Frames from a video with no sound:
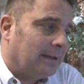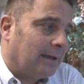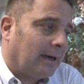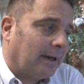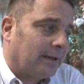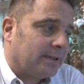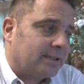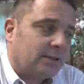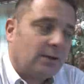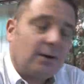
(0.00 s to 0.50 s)

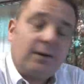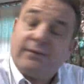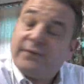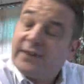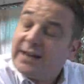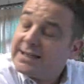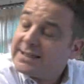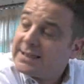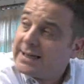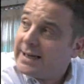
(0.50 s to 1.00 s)
and certain
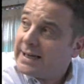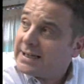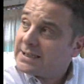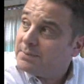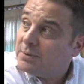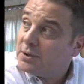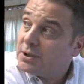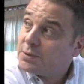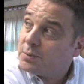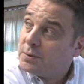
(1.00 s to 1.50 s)
VSA
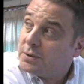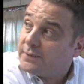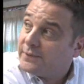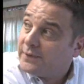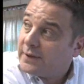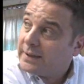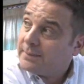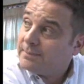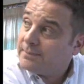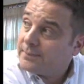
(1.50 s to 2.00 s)
experts would, Philip.